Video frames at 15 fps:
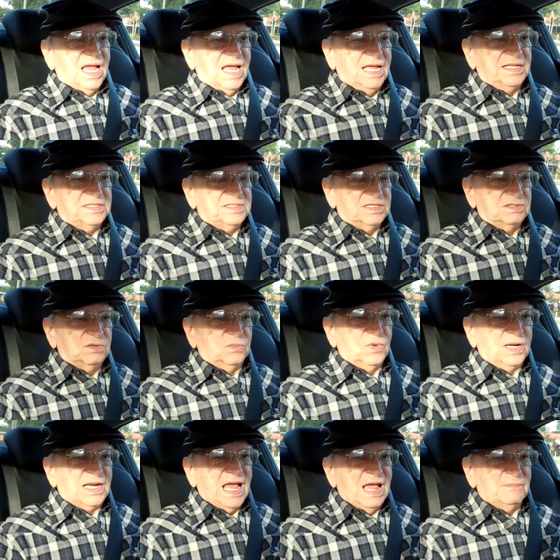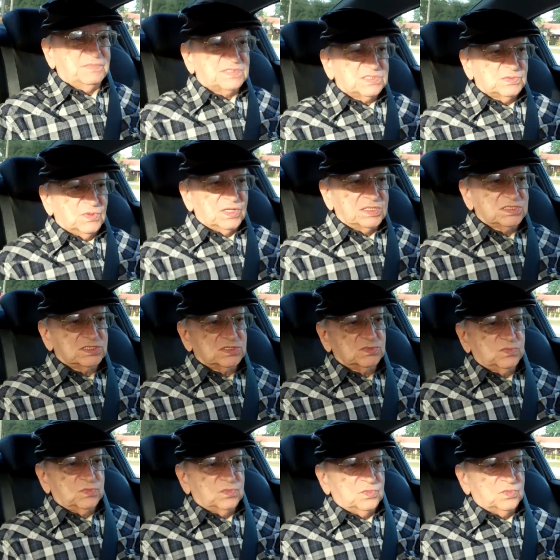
And uh, what happens was,